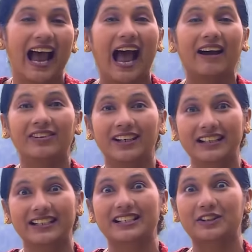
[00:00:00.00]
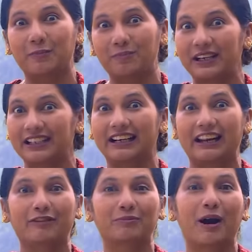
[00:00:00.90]
have heard this
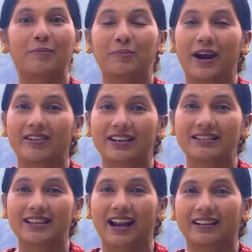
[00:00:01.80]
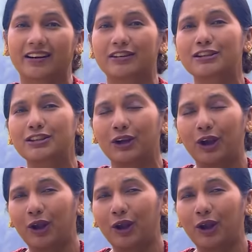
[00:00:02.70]
repeatedly from our parents that there is